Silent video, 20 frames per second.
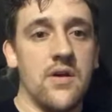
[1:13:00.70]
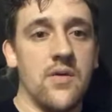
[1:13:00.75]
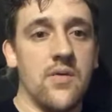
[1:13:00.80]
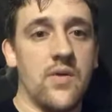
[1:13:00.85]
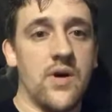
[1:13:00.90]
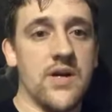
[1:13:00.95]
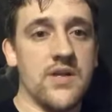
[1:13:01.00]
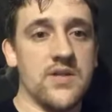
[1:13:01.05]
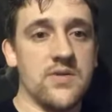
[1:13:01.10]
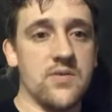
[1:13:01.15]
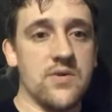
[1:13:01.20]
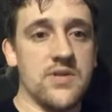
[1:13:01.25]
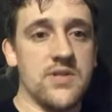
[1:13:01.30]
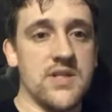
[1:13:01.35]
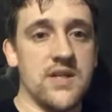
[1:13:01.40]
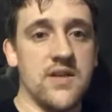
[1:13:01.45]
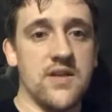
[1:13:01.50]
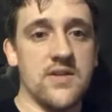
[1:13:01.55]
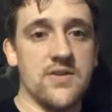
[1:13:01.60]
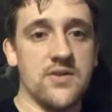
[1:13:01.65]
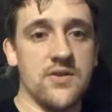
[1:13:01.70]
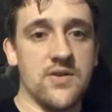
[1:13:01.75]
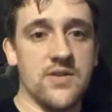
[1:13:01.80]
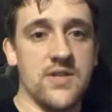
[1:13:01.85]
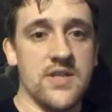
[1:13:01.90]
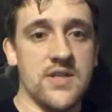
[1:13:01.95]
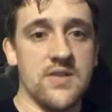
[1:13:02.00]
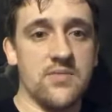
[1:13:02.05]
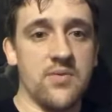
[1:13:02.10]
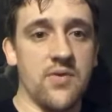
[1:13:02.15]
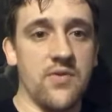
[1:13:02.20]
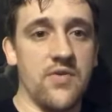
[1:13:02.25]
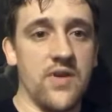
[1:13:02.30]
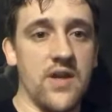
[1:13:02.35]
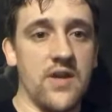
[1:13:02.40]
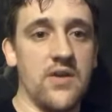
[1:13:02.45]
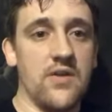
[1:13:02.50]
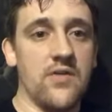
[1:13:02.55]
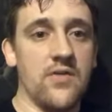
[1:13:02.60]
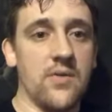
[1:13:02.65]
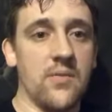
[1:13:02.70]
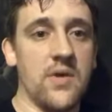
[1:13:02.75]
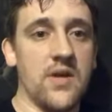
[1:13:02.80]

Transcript: Why does the word say that certain sins prevent you from